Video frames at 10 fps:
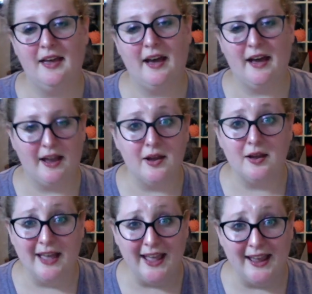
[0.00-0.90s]
I
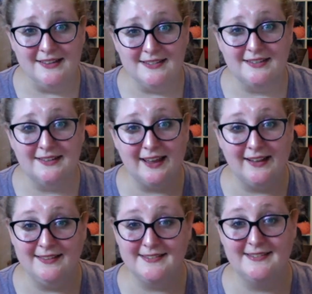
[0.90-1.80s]
hate
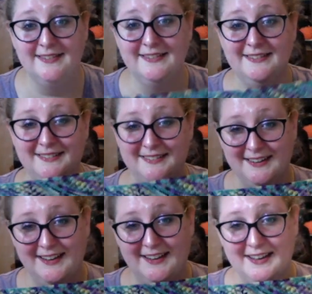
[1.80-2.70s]
ends.
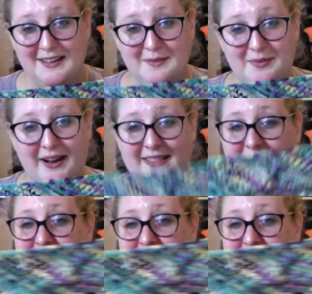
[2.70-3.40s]
But I think